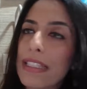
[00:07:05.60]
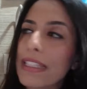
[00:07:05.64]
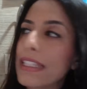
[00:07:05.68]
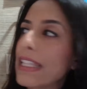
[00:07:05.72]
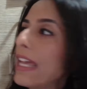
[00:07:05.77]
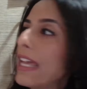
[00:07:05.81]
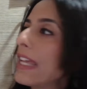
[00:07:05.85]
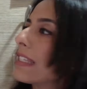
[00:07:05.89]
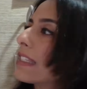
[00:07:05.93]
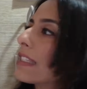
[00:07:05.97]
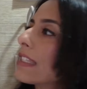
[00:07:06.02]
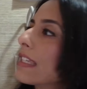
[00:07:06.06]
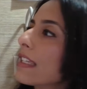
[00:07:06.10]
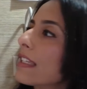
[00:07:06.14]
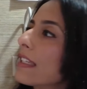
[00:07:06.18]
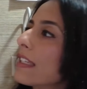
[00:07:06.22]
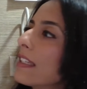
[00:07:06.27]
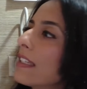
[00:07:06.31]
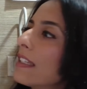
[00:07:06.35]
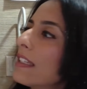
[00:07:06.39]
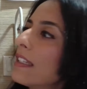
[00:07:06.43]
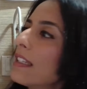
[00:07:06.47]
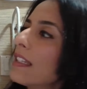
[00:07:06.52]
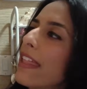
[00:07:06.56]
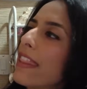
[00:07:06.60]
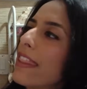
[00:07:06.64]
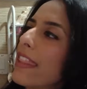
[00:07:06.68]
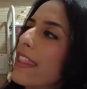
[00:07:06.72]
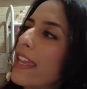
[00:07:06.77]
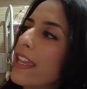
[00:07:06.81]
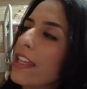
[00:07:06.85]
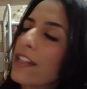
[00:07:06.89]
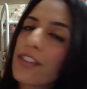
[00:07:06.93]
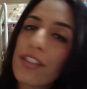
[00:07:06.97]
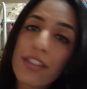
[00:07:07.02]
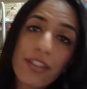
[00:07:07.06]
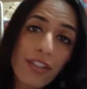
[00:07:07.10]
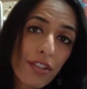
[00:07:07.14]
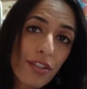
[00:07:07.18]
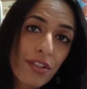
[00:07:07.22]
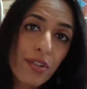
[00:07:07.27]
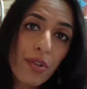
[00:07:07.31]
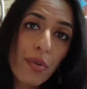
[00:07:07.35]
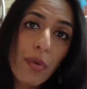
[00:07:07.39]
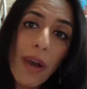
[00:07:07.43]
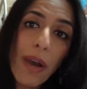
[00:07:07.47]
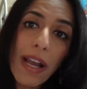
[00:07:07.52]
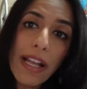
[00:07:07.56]
lesson, they introduce
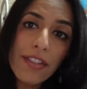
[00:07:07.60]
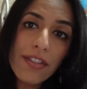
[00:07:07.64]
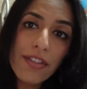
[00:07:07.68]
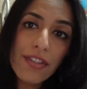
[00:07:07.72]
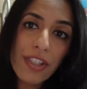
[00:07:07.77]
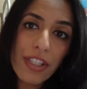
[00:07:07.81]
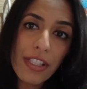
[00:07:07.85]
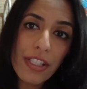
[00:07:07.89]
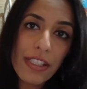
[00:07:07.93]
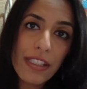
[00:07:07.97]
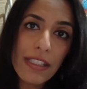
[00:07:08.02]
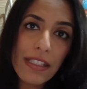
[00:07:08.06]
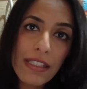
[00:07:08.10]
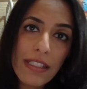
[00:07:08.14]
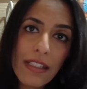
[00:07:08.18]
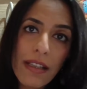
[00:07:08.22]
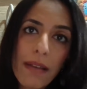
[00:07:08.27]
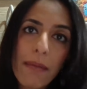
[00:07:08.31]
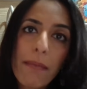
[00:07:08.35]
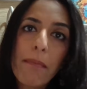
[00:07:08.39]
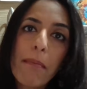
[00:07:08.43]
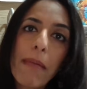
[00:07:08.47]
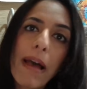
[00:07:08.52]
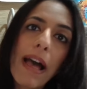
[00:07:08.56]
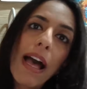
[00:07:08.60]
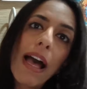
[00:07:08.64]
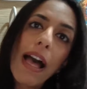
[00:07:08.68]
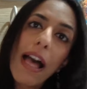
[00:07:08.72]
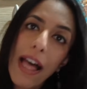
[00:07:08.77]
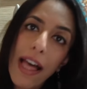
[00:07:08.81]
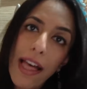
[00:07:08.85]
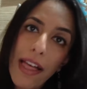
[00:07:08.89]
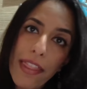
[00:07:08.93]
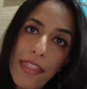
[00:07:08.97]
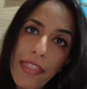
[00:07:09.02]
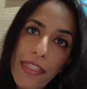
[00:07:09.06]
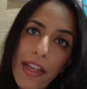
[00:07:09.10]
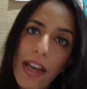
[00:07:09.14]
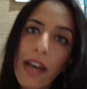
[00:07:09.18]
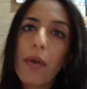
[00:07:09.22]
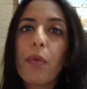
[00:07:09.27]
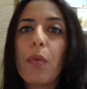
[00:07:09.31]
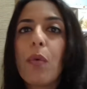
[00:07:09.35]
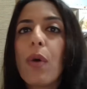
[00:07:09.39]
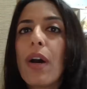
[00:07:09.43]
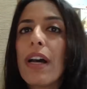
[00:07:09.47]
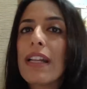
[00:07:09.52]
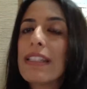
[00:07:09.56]
questions. Ma hada,
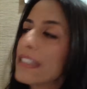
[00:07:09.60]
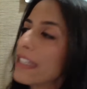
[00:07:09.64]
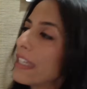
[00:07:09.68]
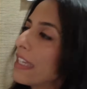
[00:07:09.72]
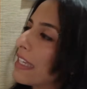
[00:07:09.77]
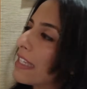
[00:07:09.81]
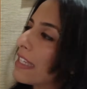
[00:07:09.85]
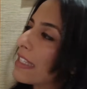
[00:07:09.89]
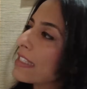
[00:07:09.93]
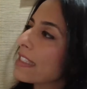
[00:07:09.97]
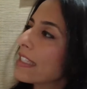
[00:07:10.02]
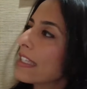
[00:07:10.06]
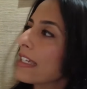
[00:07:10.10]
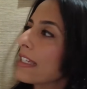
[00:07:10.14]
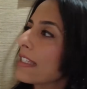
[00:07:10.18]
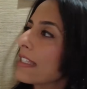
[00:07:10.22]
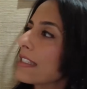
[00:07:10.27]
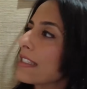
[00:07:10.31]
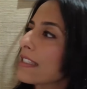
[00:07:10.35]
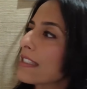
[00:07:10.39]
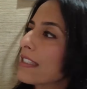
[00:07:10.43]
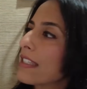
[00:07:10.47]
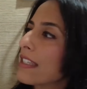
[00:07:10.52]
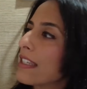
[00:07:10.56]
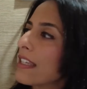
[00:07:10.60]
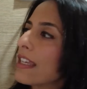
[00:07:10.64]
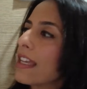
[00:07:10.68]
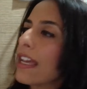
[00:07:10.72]
what is this?